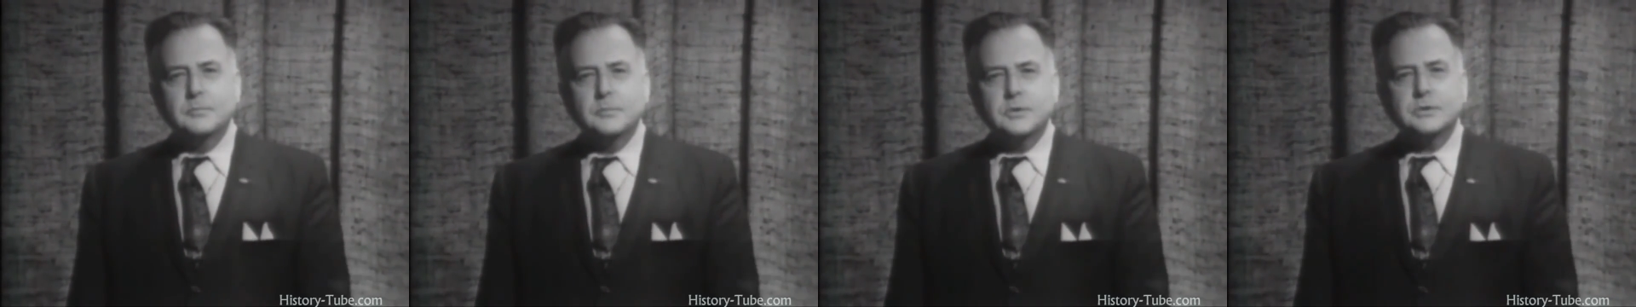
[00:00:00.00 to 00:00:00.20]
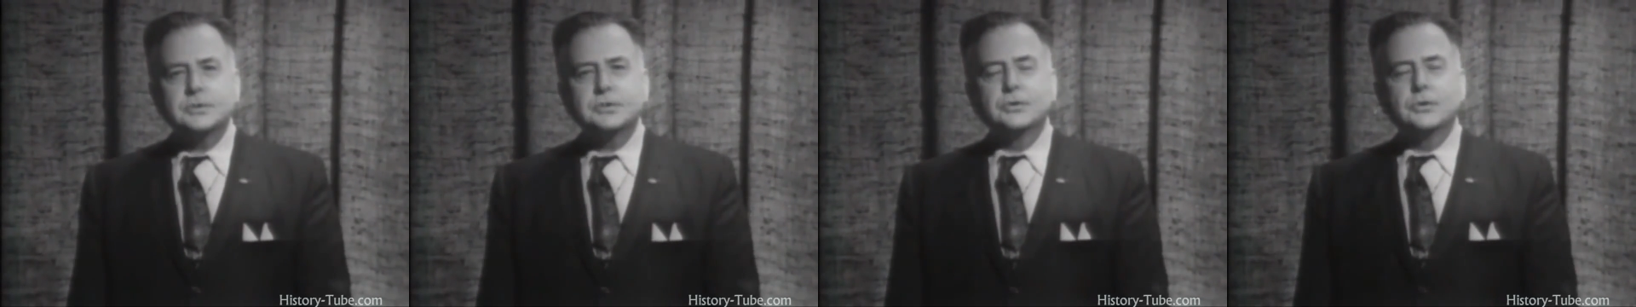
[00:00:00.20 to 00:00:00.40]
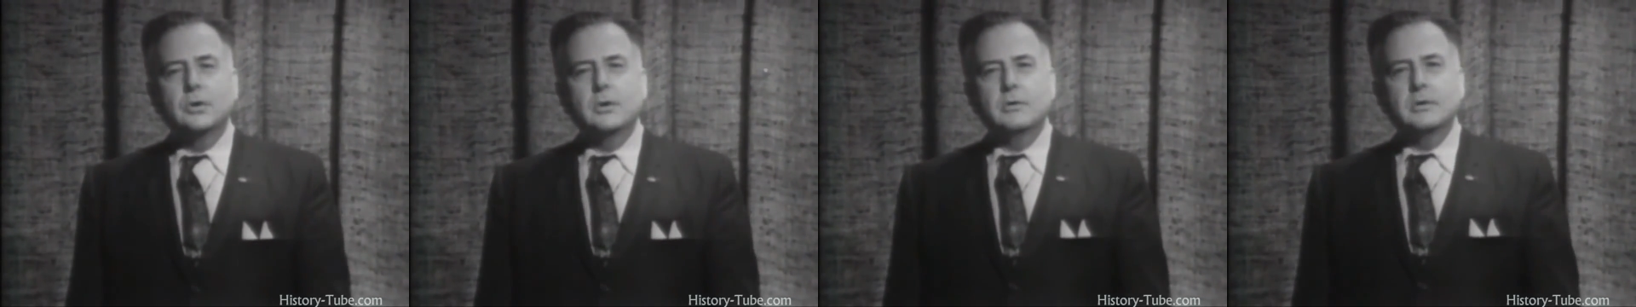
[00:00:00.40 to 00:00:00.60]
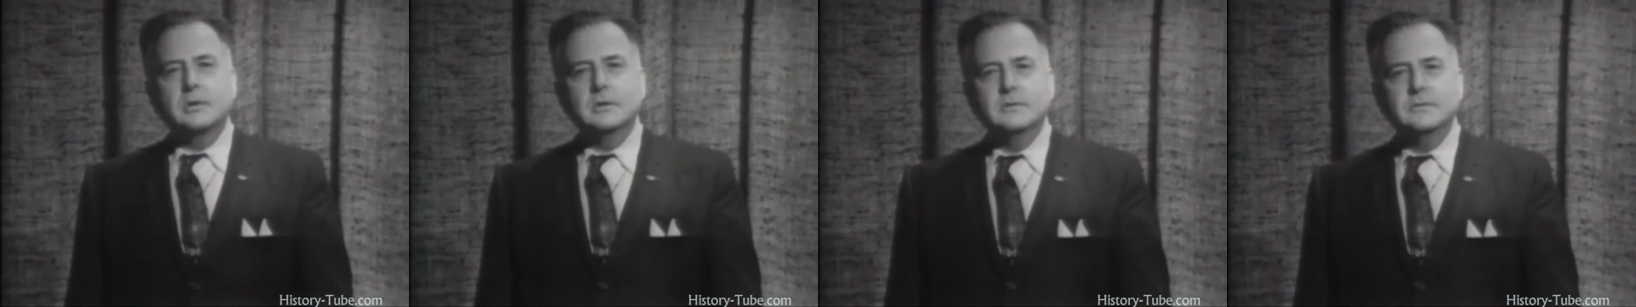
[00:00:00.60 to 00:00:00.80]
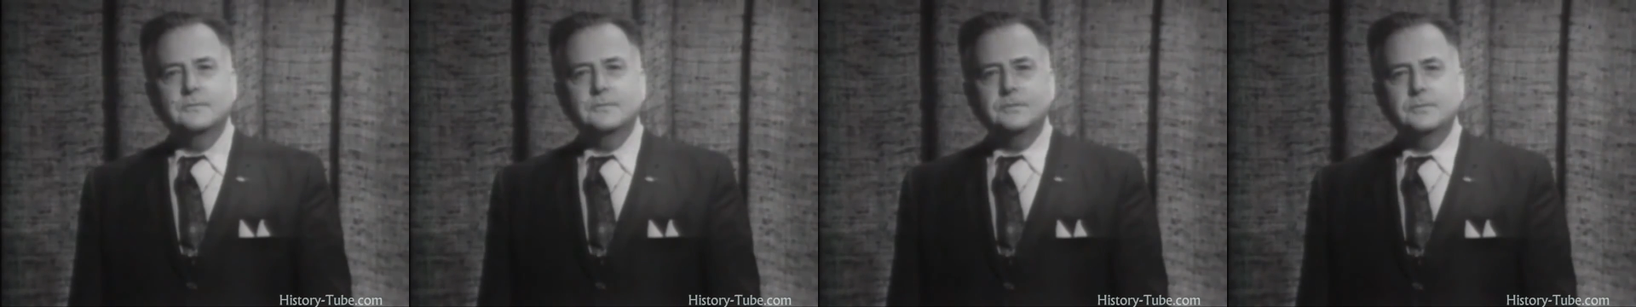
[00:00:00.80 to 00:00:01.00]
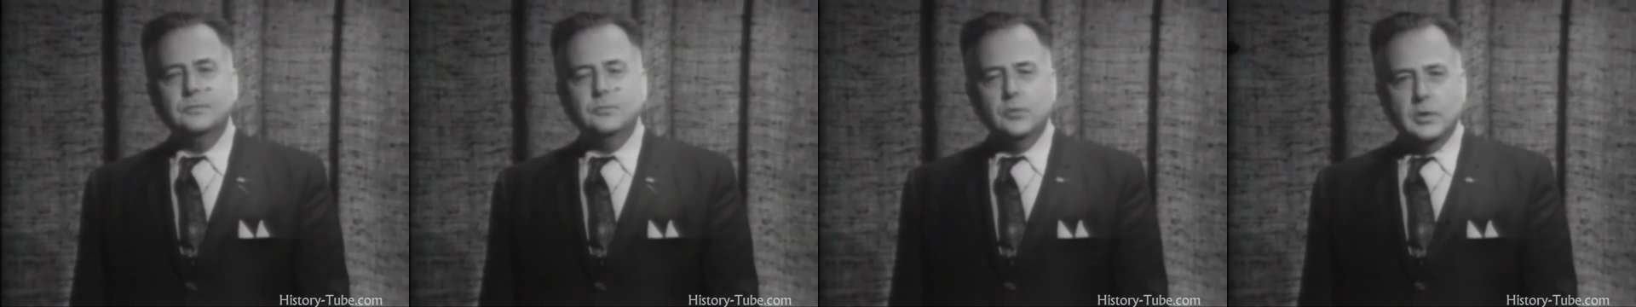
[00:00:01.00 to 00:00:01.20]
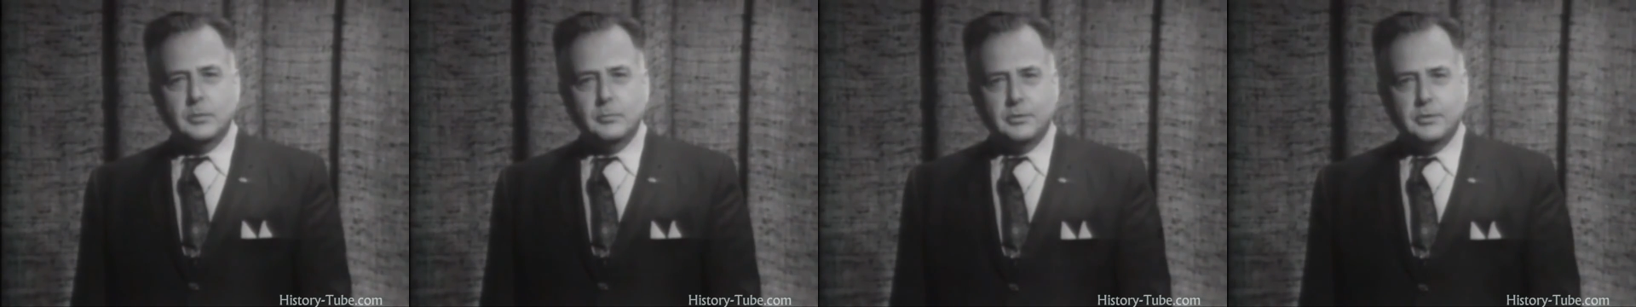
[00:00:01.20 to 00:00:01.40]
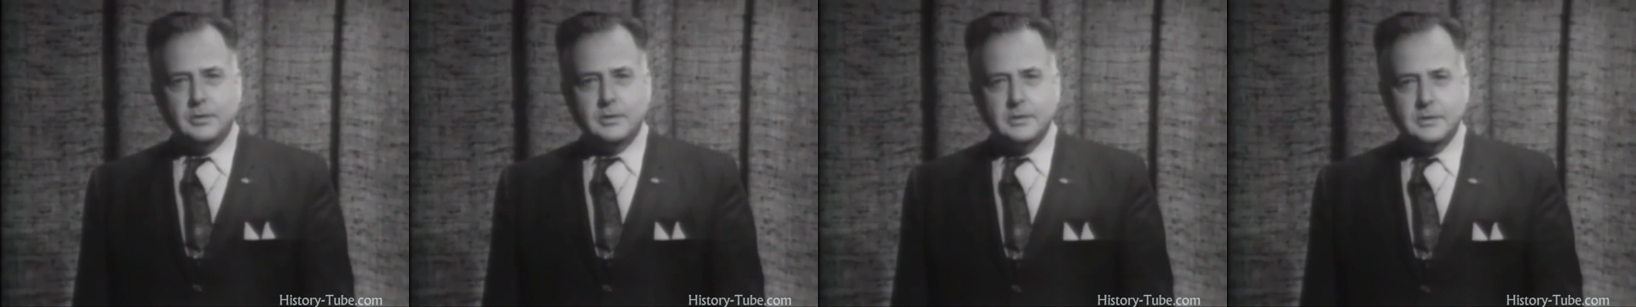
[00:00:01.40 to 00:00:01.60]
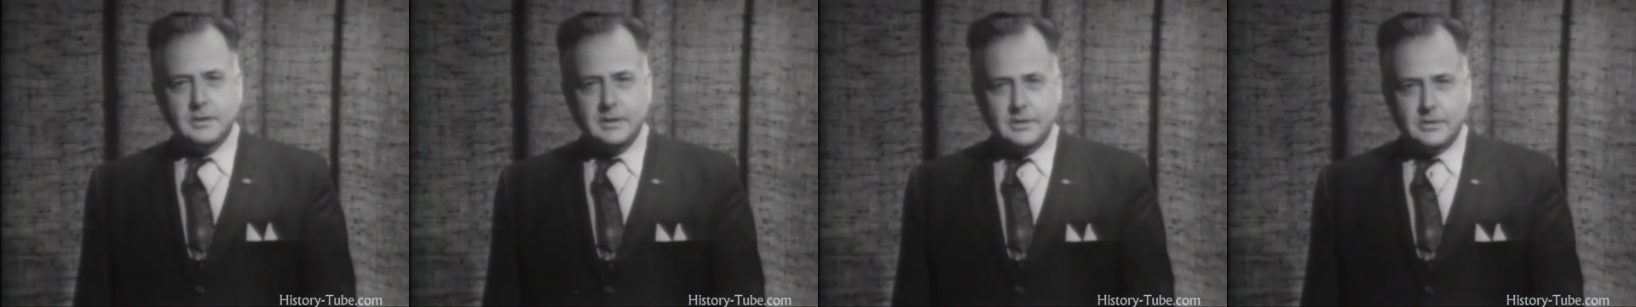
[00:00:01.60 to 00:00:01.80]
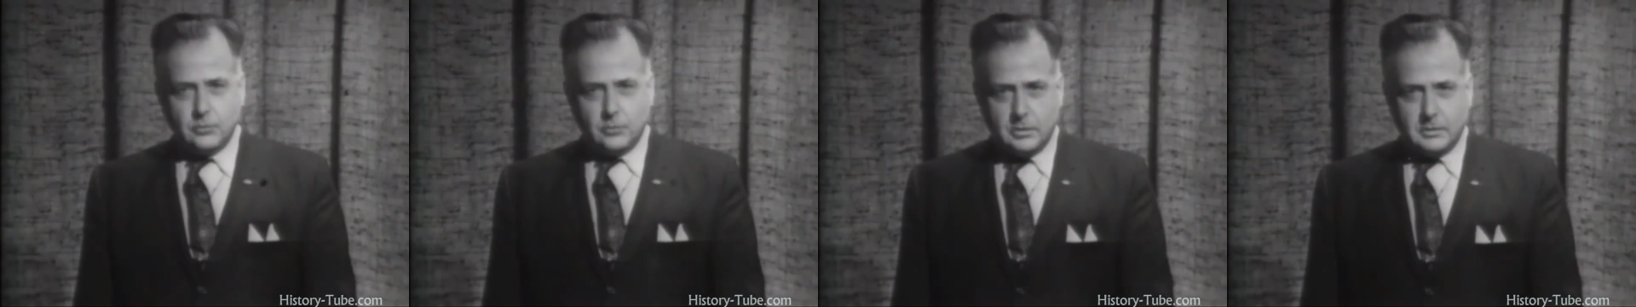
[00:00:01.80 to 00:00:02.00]
The story of Wilbur
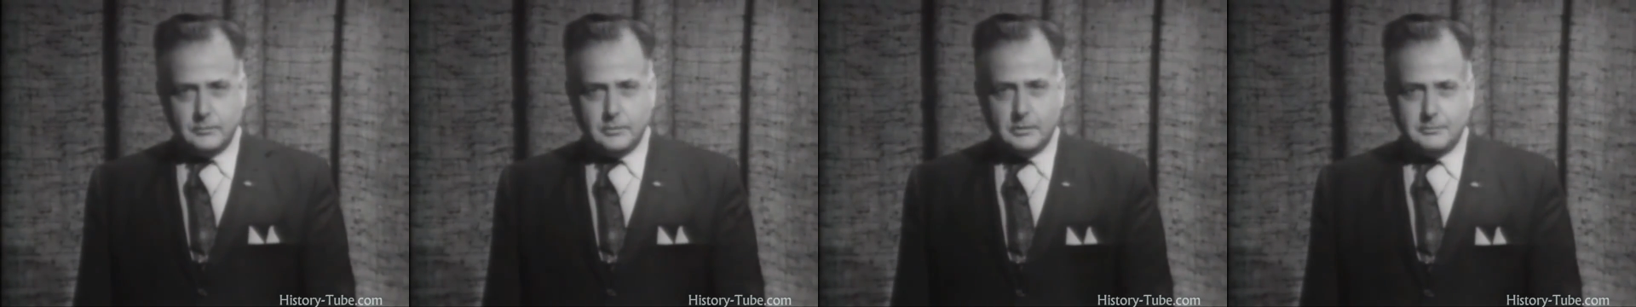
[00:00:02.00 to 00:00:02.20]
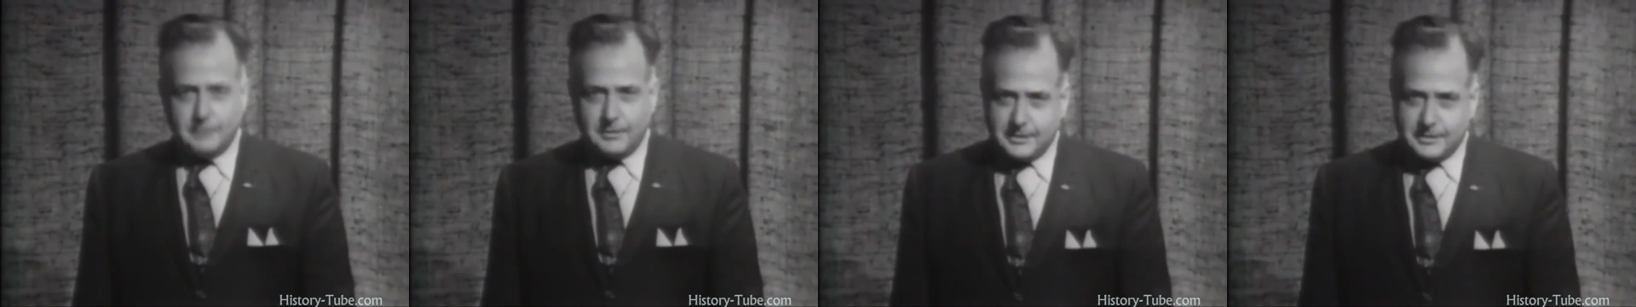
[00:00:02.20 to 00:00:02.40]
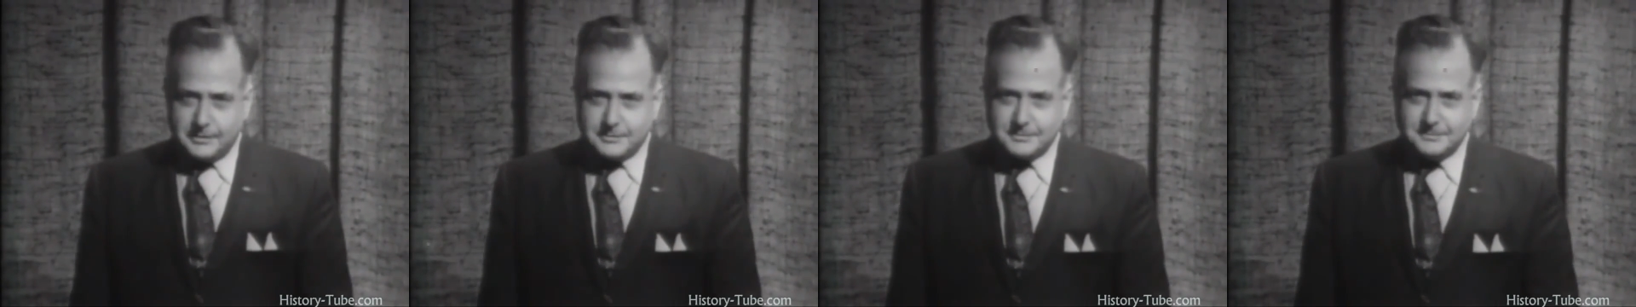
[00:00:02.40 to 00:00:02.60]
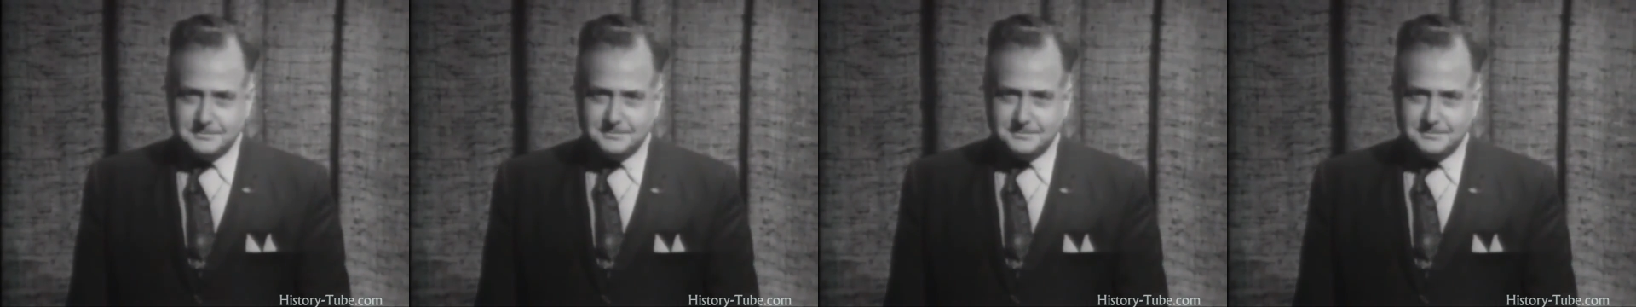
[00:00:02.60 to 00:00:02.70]
and Orville Wright.